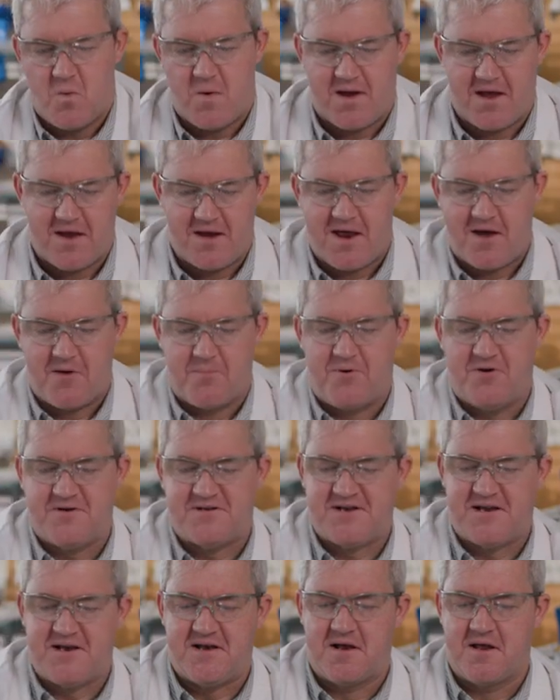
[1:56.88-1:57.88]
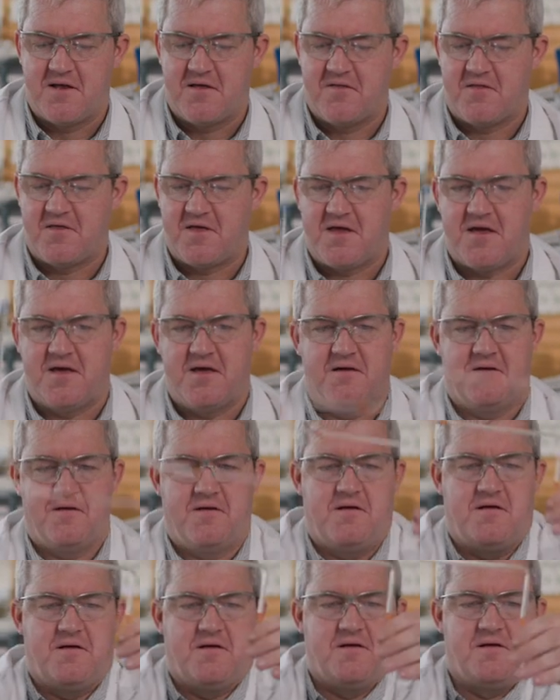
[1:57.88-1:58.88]
We can now put in the
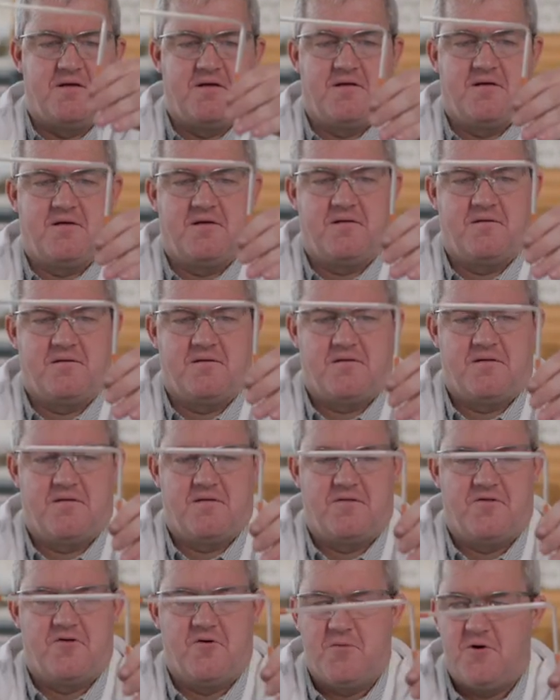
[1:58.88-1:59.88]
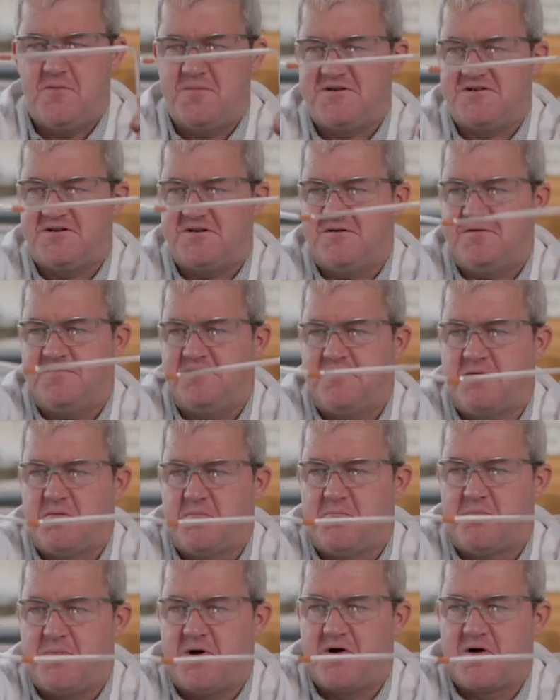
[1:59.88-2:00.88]
thermometer,
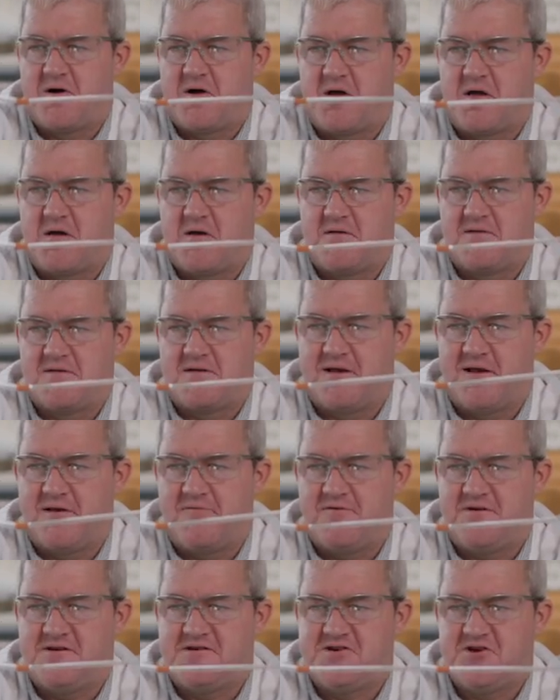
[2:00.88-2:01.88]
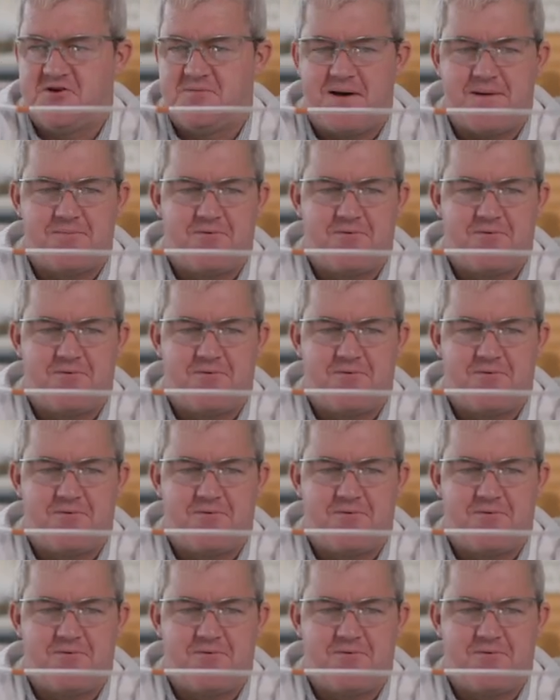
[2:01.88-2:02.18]
bung delivery tube